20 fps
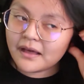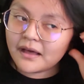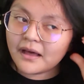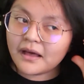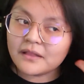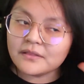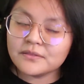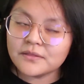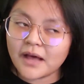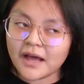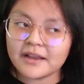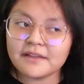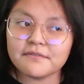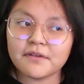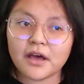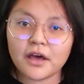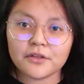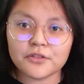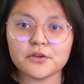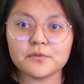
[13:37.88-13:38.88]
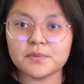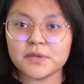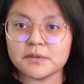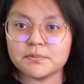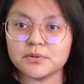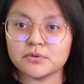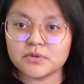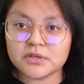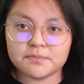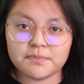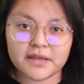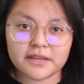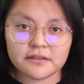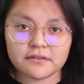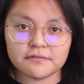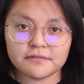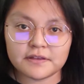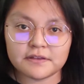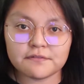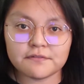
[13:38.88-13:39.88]
A lot of other people would
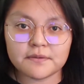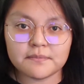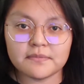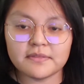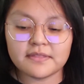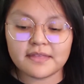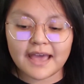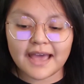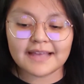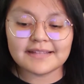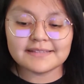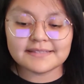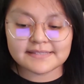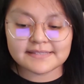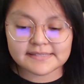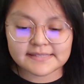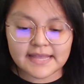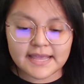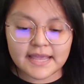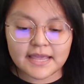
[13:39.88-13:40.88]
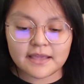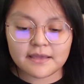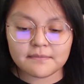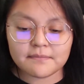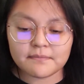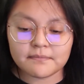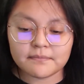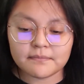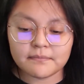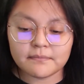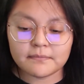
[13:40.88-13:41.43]
benefit from that same